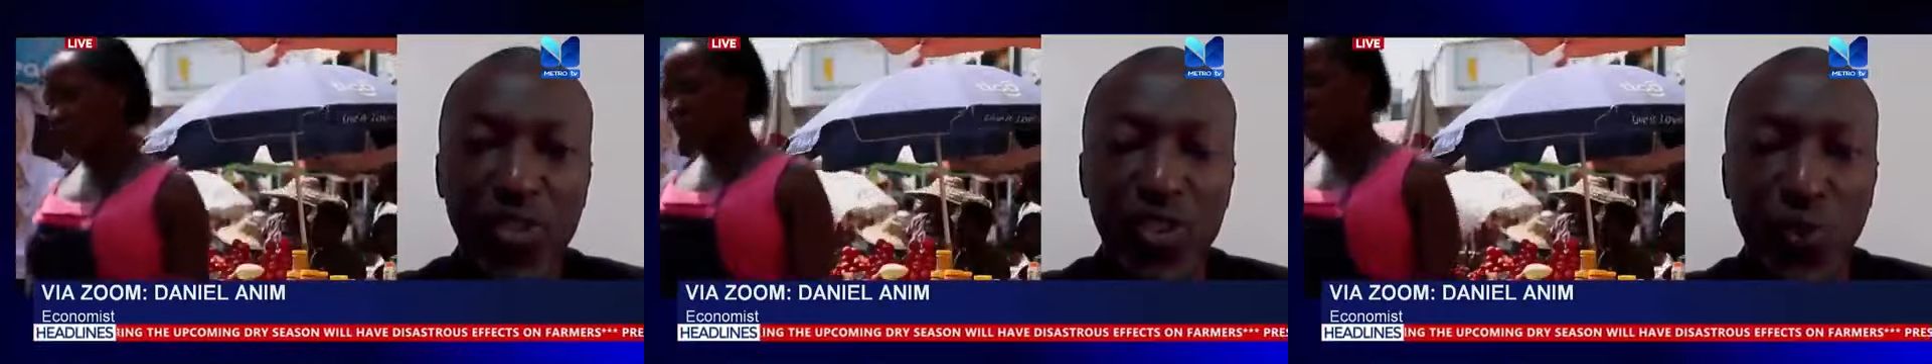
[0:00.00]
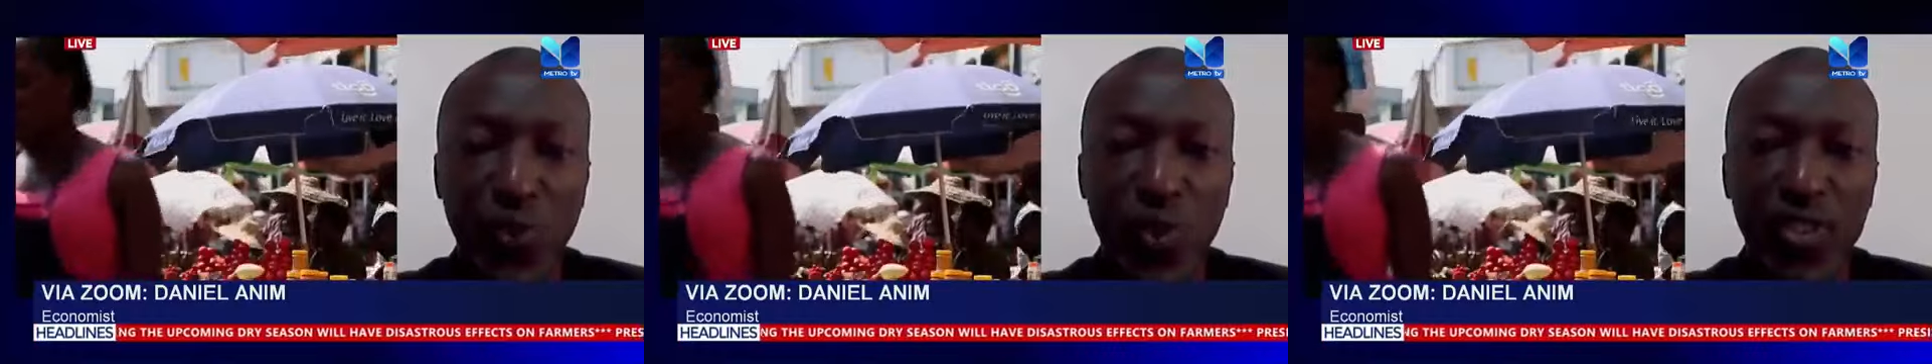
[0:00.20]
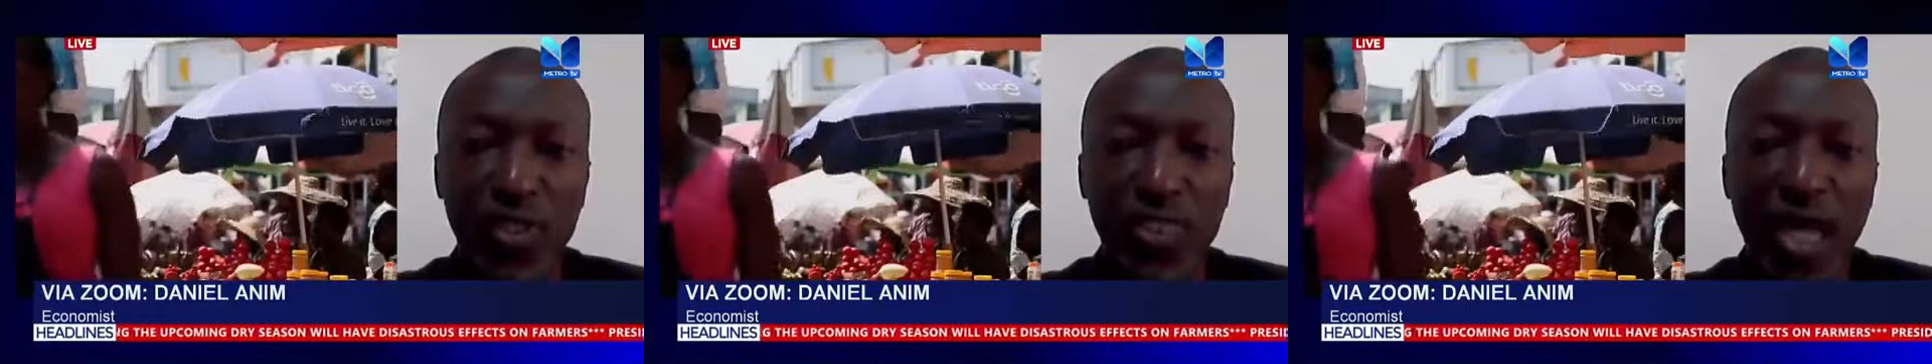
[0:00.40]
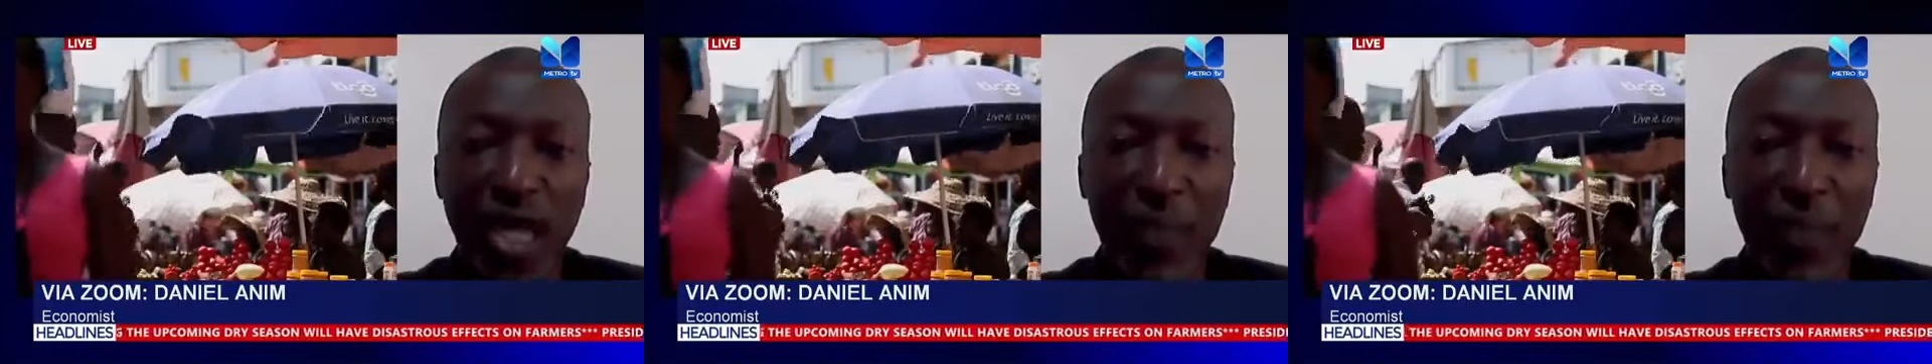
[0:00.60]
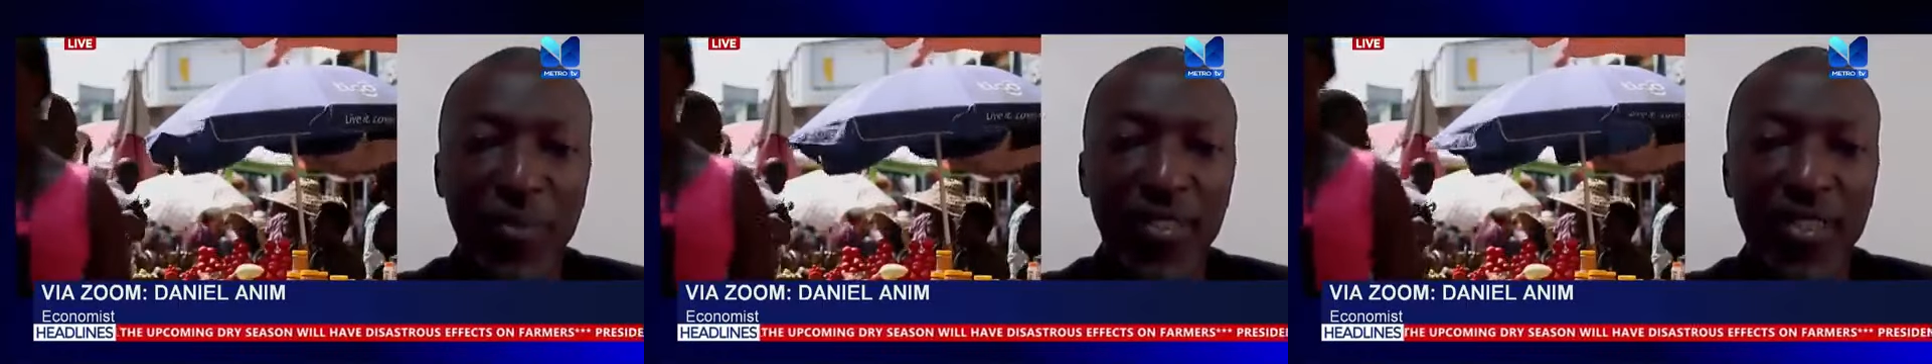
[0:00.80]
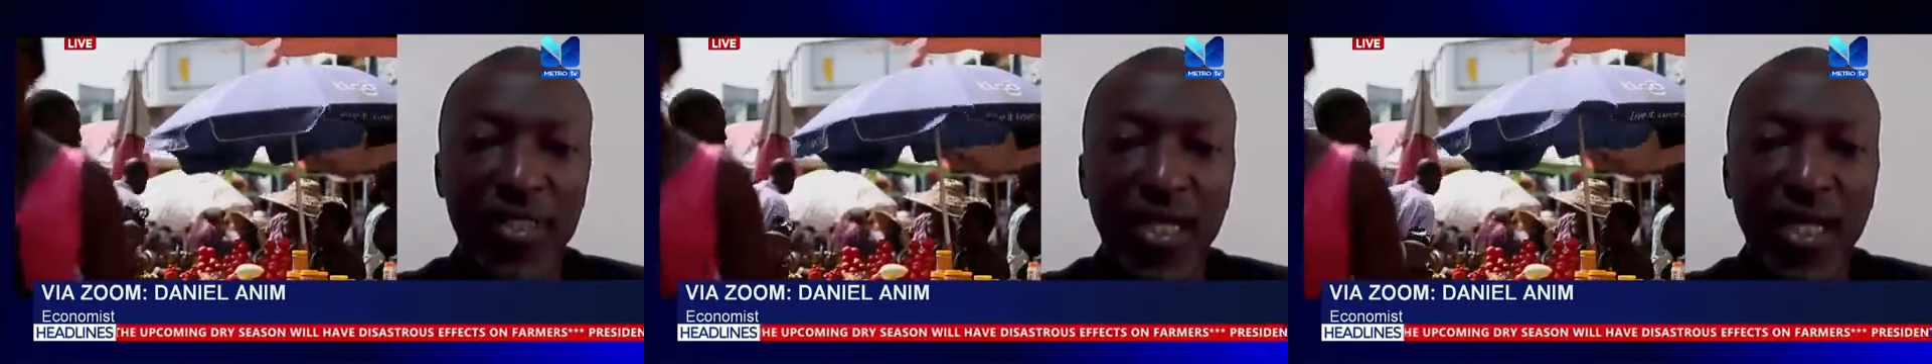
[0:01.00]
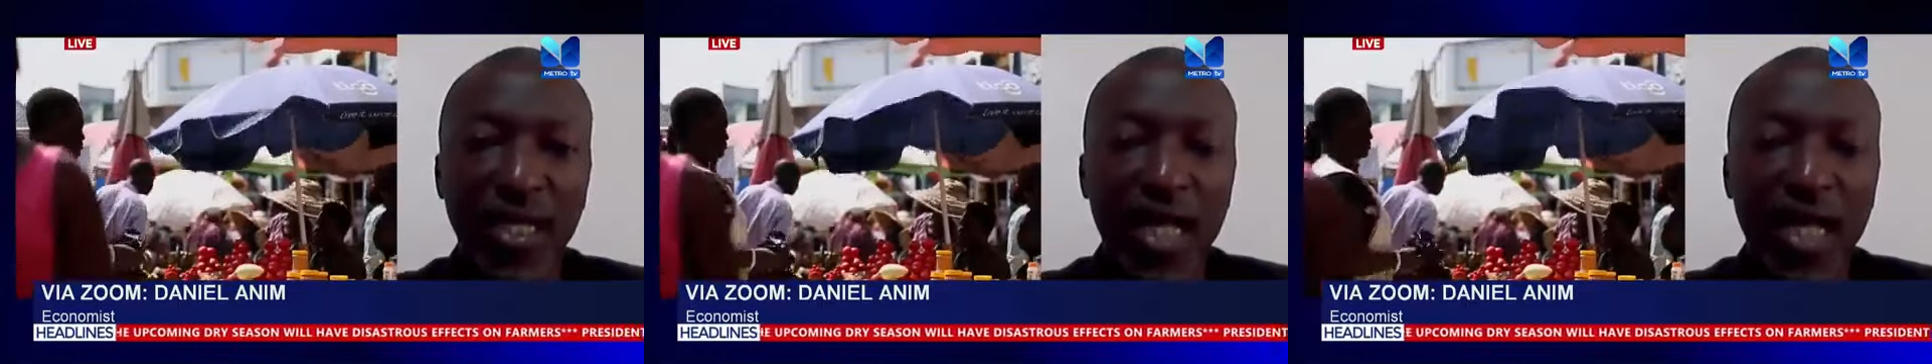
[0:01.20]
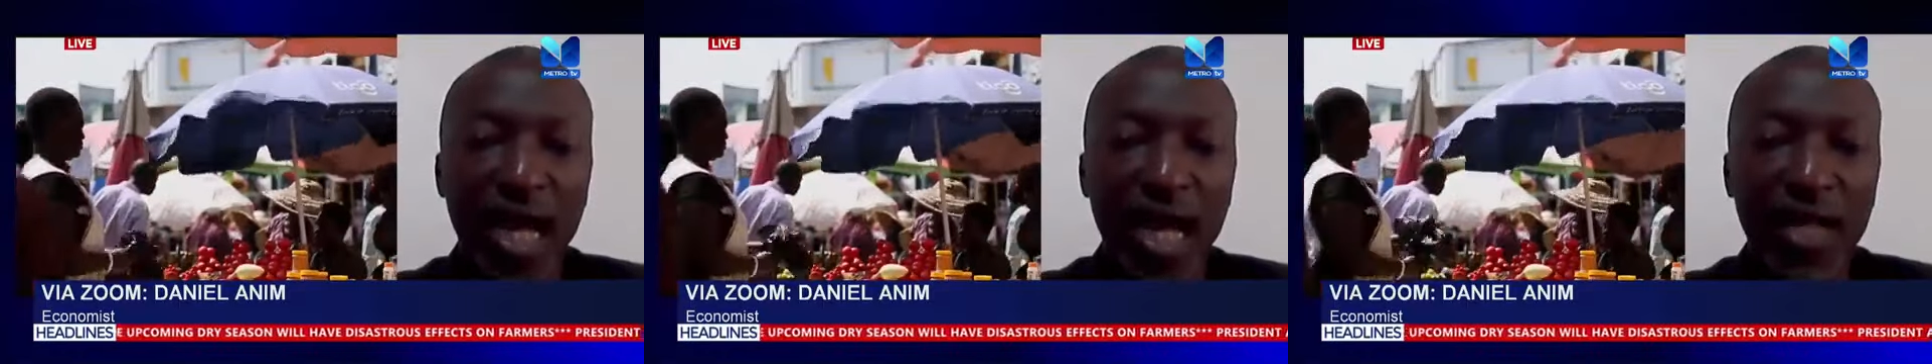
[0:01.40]
to what happened
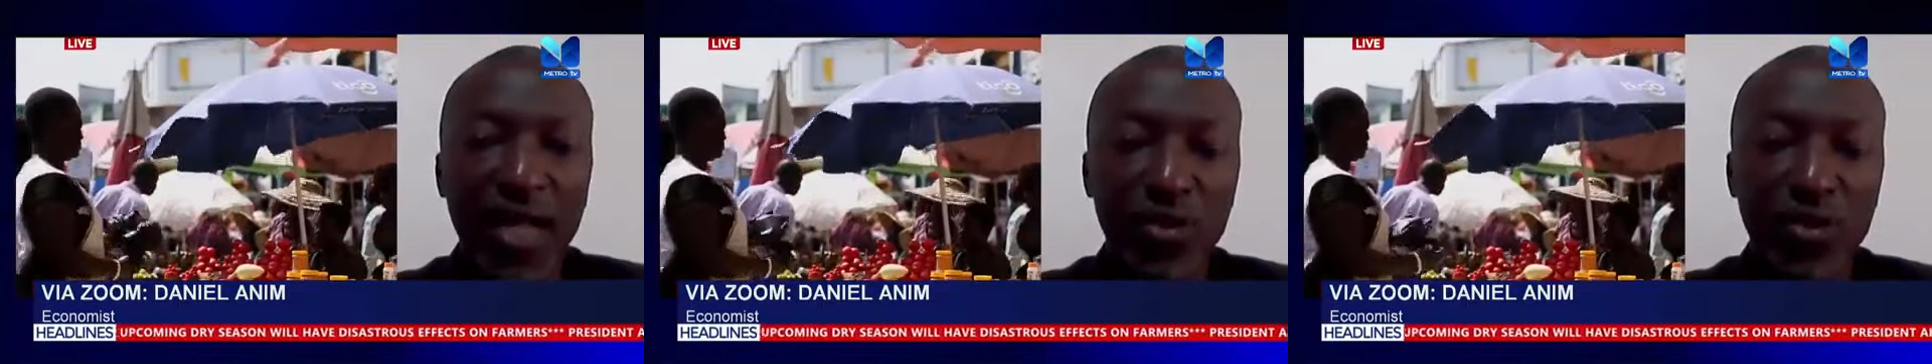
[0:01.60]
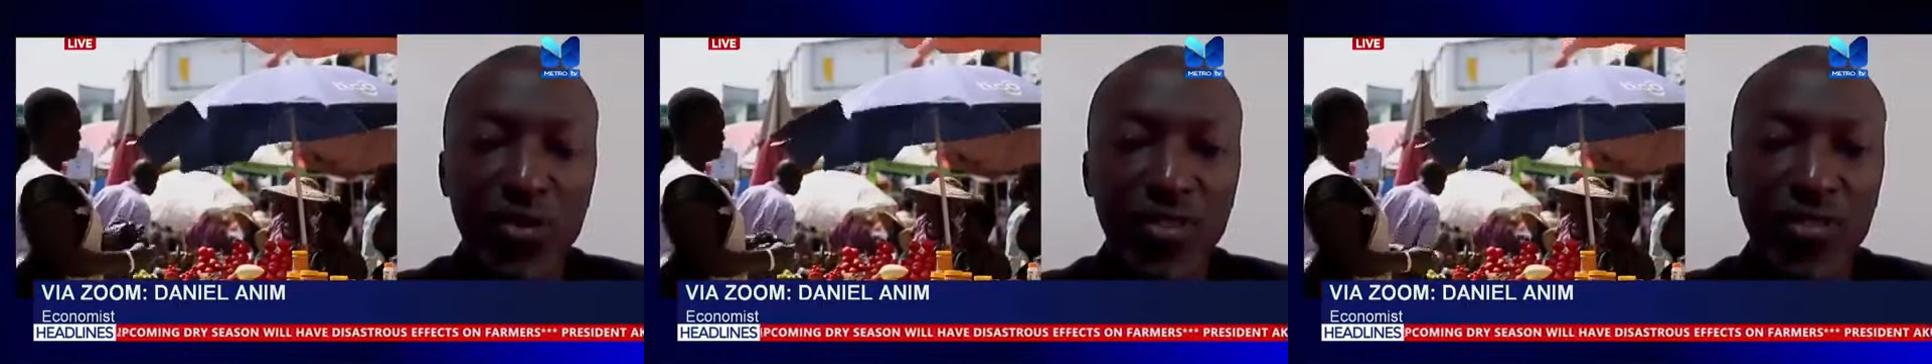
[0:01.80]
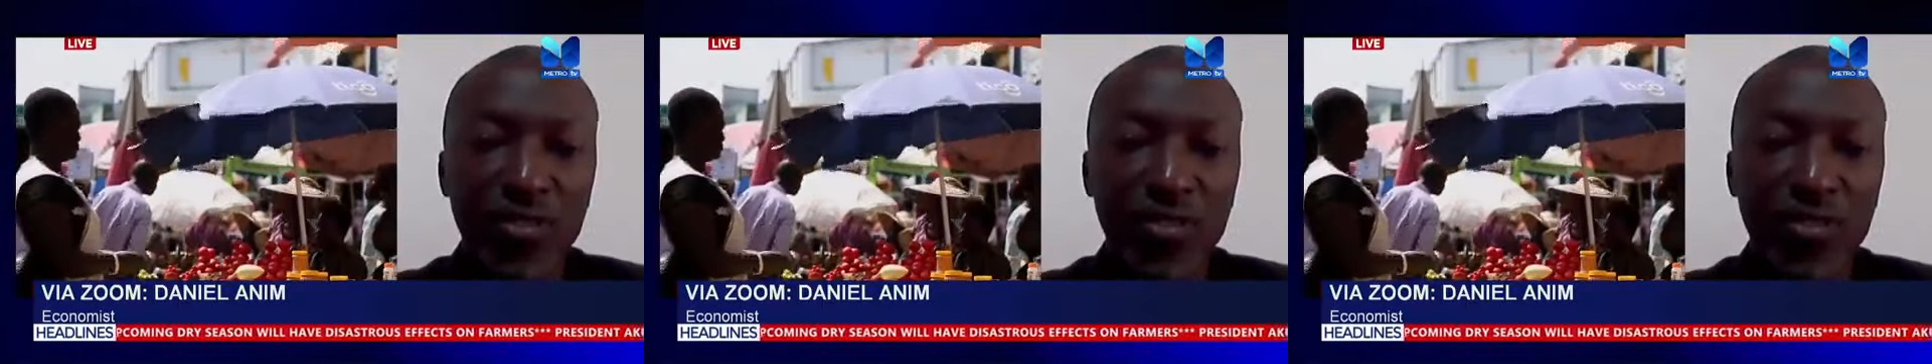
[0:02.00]
not